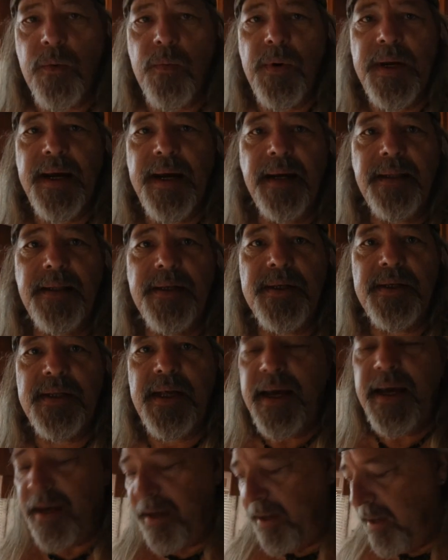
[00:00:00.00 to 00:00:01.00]
So we got this
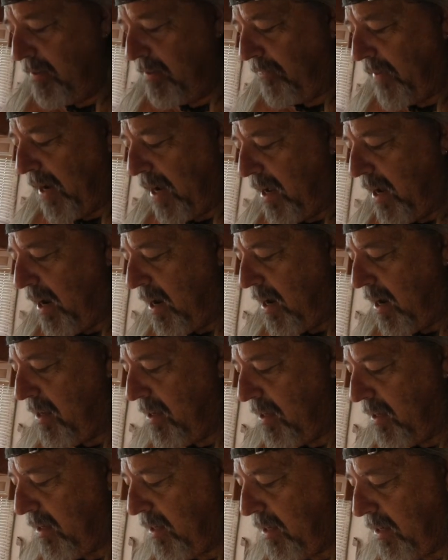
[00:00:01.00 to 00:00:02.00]
thing. If I
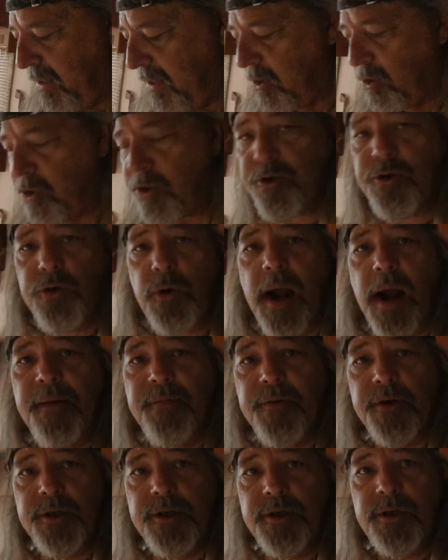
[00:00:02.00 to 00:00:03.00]
get
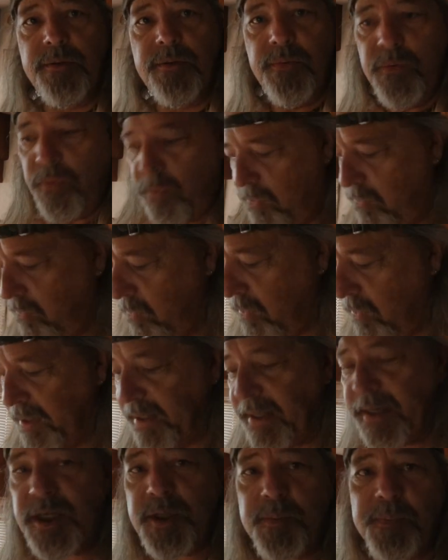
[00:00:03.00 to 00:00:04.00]
drivers
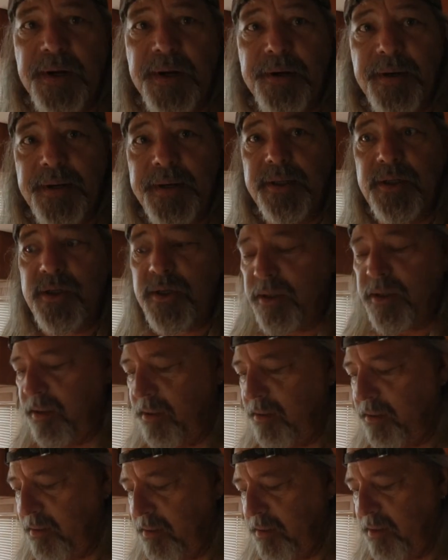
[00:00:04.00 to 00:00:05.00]
with
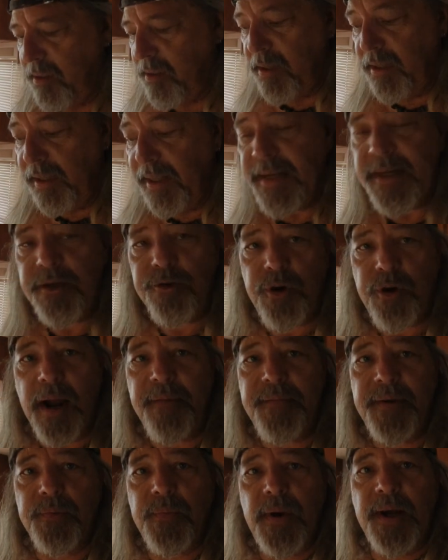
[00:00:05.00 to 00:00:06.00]
experience, clean
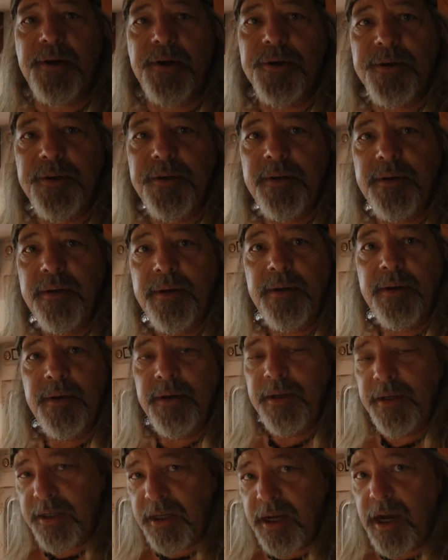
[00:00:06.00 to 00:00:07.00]
driving record,
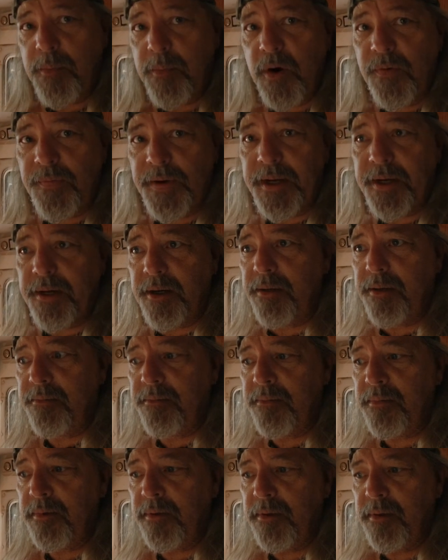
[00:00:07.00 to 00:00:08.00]
to come over here,
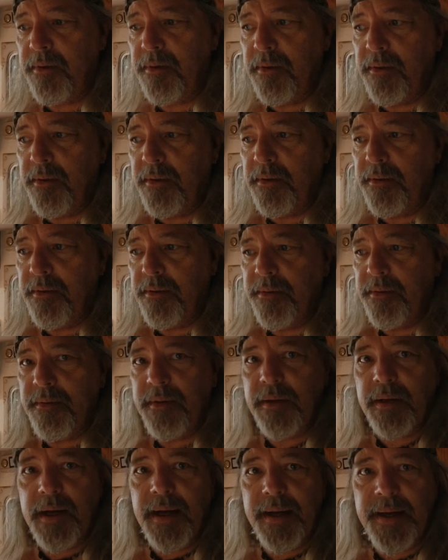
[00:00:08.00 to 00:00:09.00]

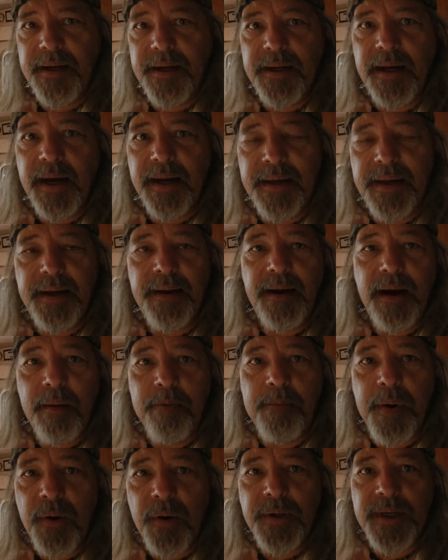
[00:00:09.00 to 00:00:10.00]
I get I get
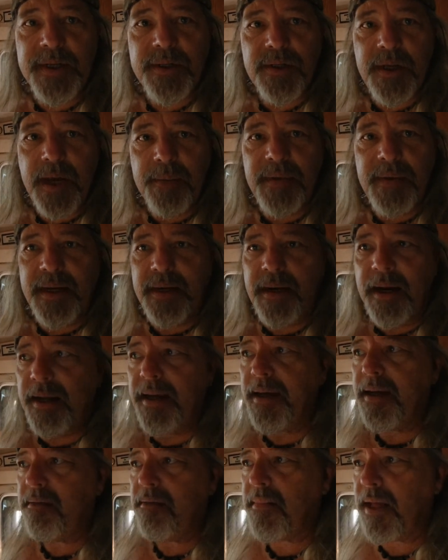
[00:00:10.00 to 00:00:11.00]
a bonus. I mean,
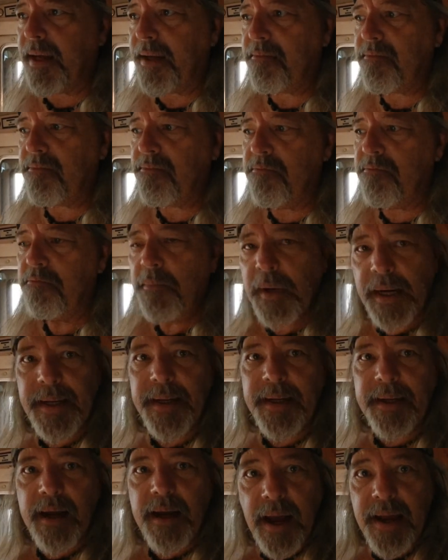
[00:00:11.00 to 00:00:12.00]
I get like
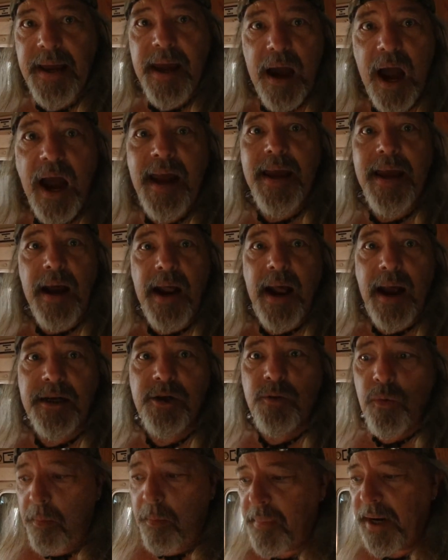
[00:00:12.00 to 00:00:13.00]
money. I get I get
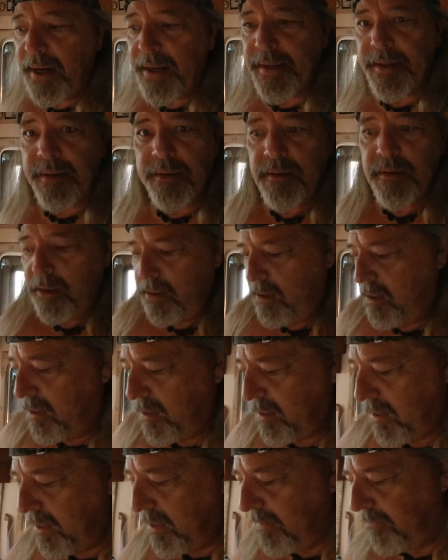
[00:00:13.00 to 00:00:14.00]
actual money.
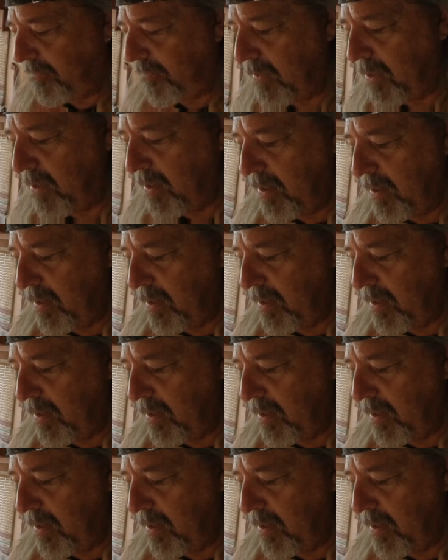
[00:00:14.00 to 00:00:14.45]
If